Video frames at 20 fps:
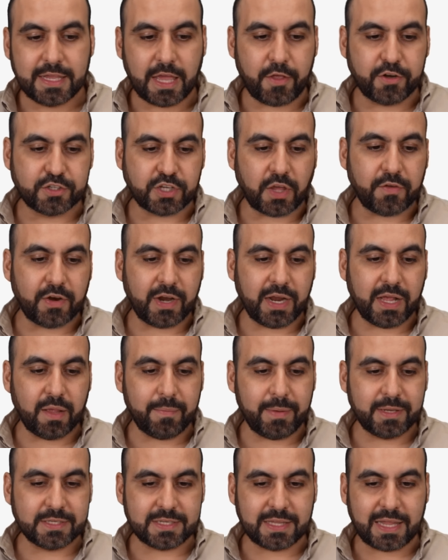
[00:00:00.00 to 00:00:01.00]
Now, there's other
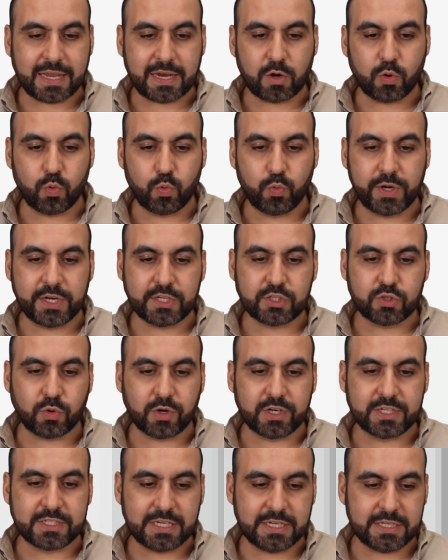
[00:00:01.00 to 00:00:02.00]
elements like
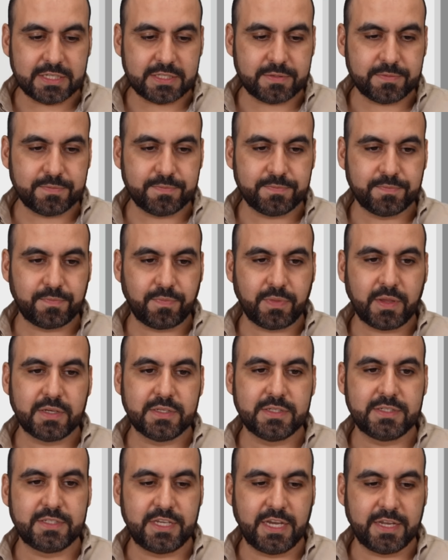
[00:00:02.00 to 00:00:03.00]
resources.
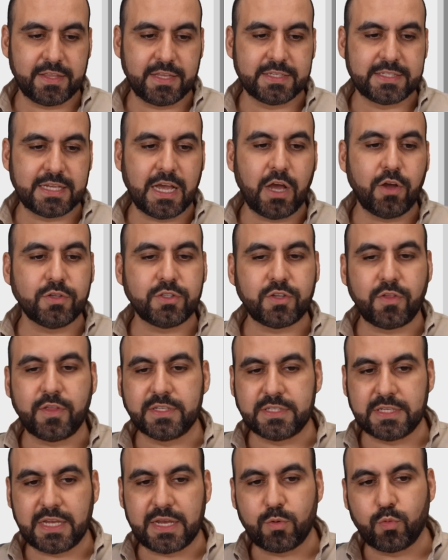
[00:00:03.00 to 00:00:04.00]
Let's check this out. So
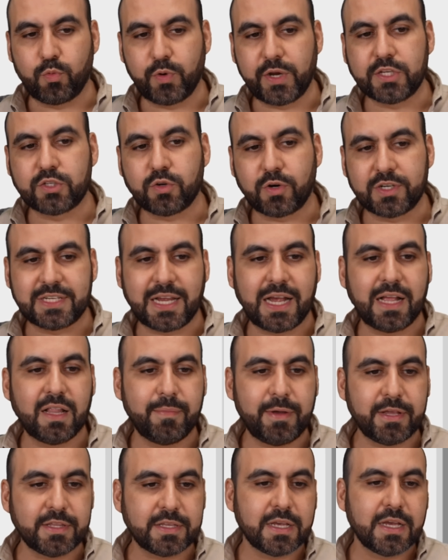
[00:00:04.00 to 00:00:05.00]
this is a resource
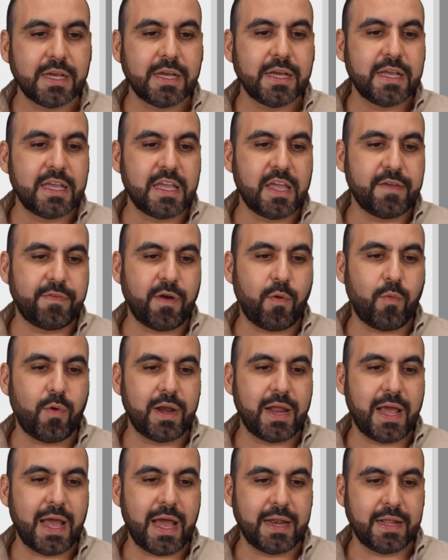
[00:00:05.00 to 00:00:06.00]
element. If I
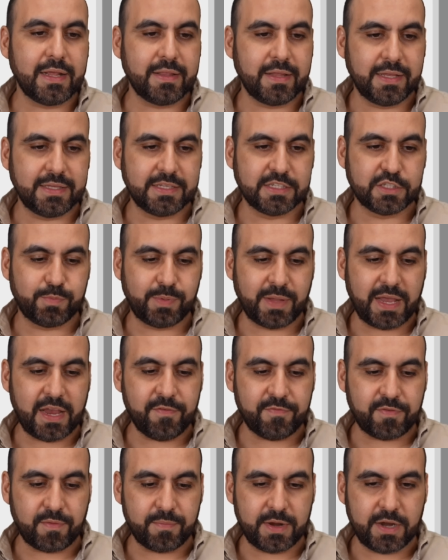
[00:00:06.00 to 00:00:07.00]
want to add a display
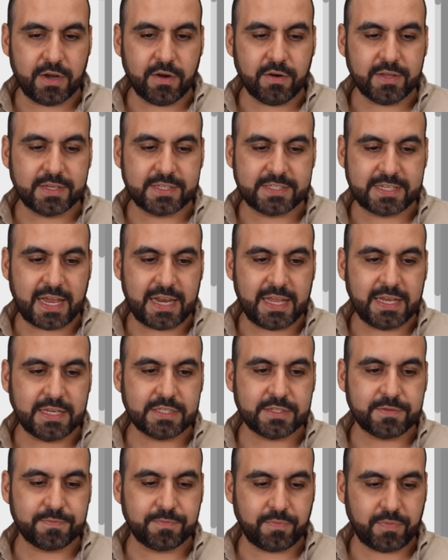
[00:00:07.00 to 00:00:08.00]
from here,
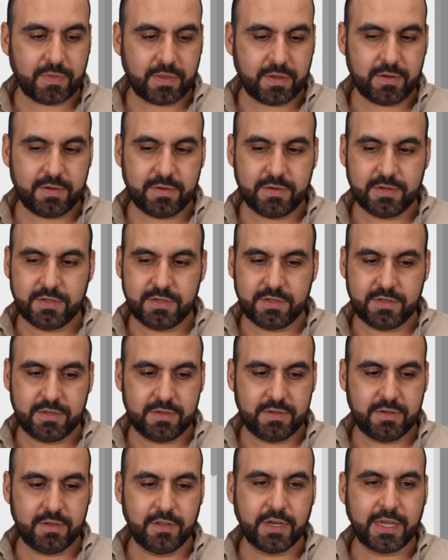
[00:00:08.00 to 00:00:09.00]
settings,
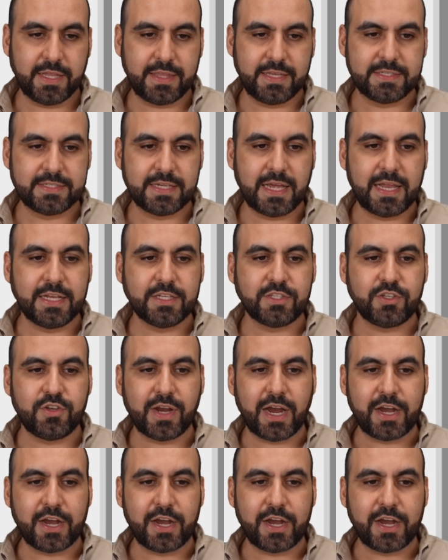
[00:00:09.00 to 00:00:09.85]
look at these settings. You